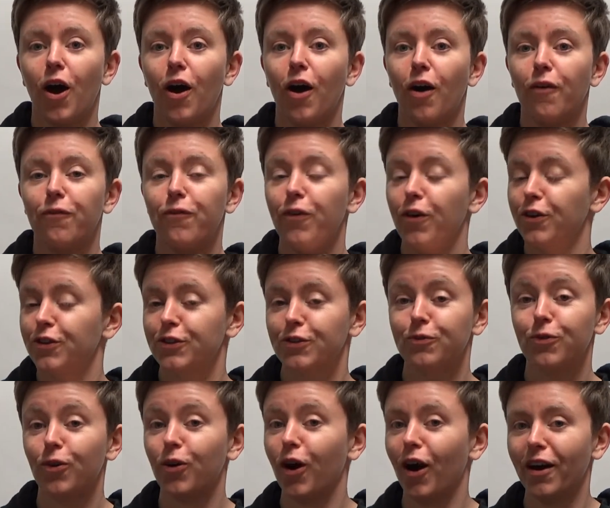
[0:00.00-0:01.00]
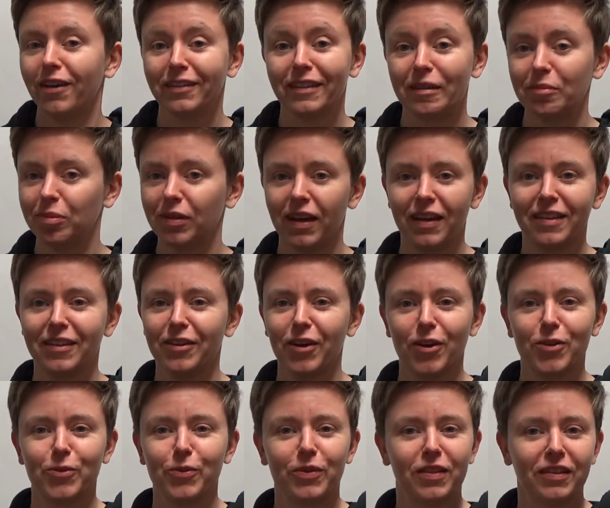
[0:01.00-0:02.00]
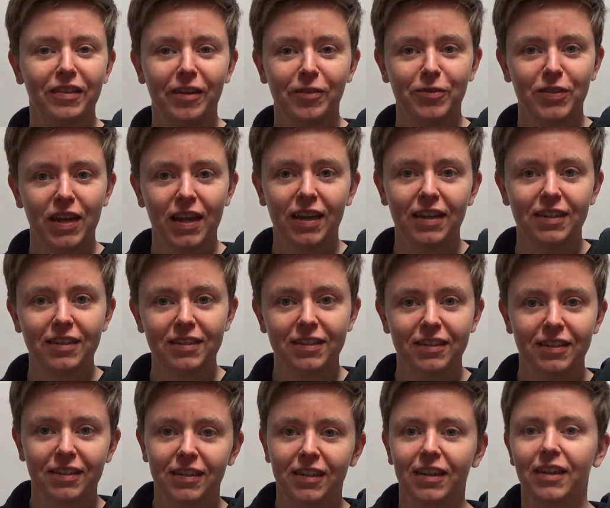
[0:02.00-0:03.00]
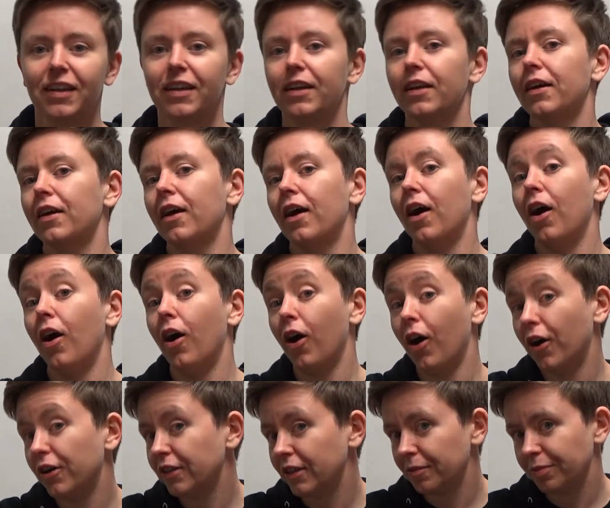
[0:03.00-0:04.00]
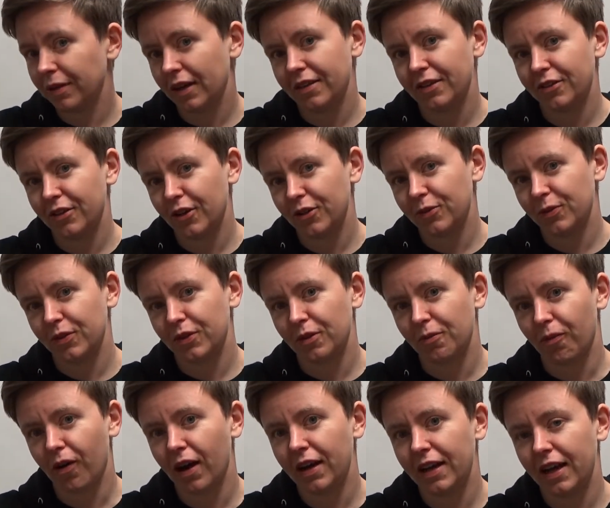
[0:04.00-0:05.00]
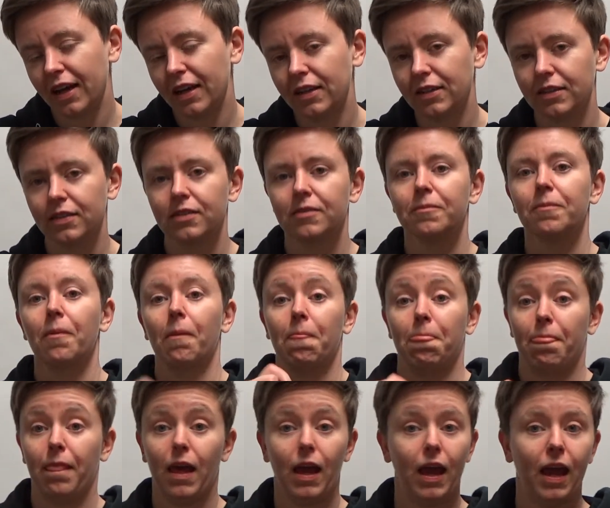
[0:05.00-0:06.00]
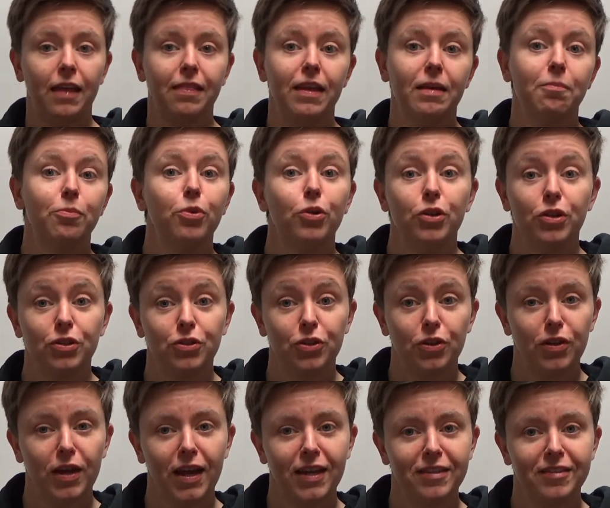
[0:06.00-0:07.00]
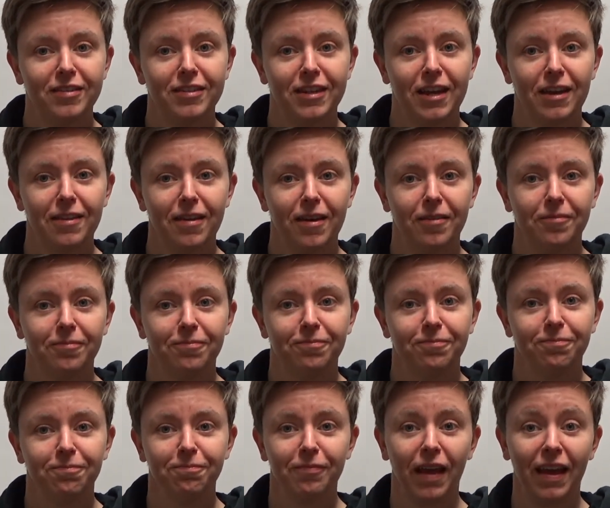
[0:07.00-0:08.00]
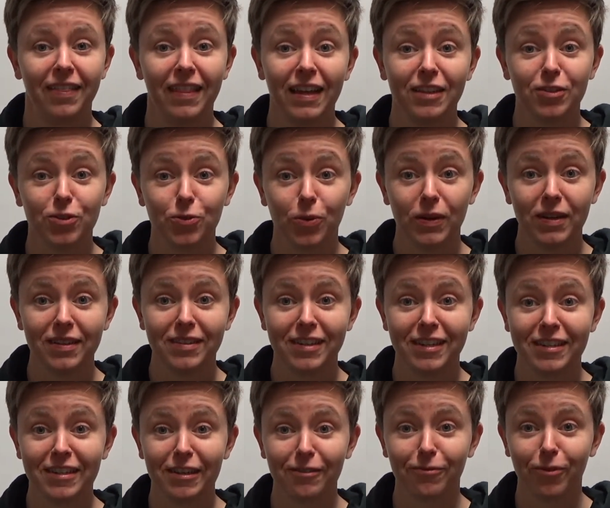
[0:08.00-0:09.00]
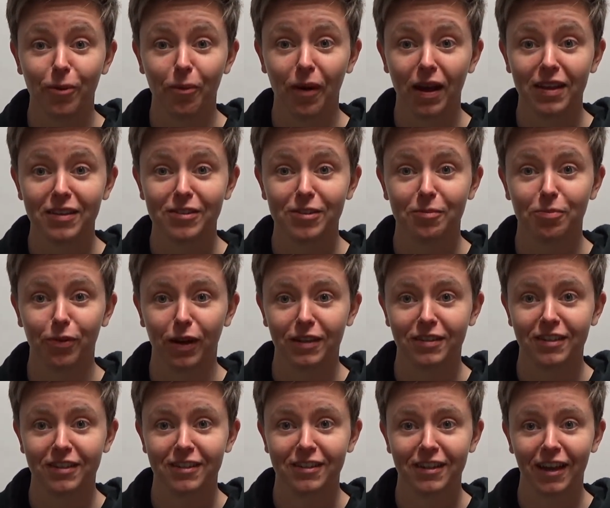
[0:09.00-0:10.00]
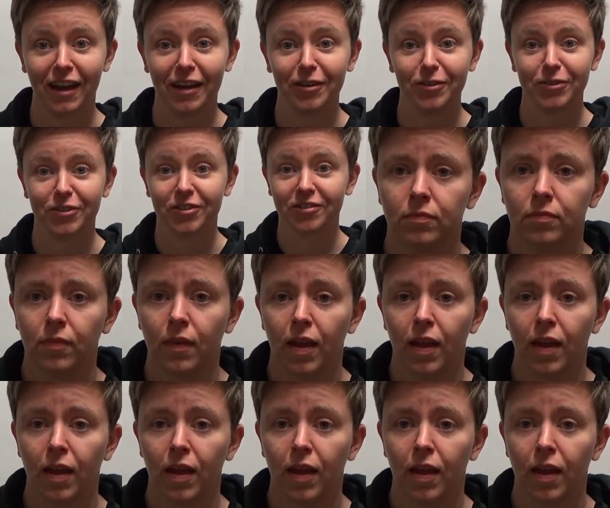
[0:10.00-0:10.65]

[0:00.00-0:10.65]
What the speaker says: first of all, only play the notes with the left hand, only play the notes with the right hand, and then put your two hands together. And that's 26 different ways to practice scales.